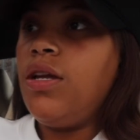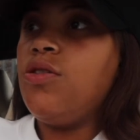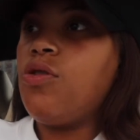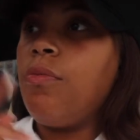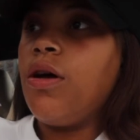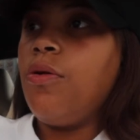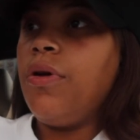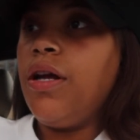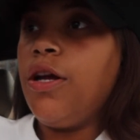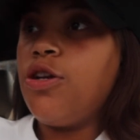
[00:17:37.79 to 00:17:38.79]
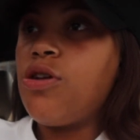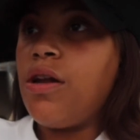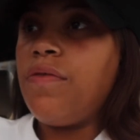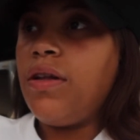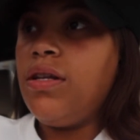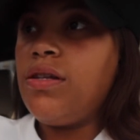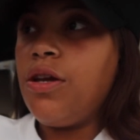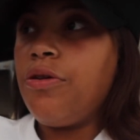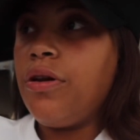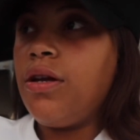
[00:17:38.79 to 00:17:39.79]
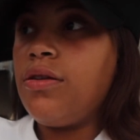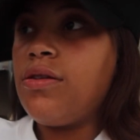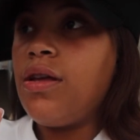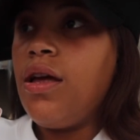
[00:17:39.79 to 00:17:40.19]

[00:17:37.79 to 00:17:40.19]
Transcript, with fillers: So I'm gonna go in here, try to find these earrings,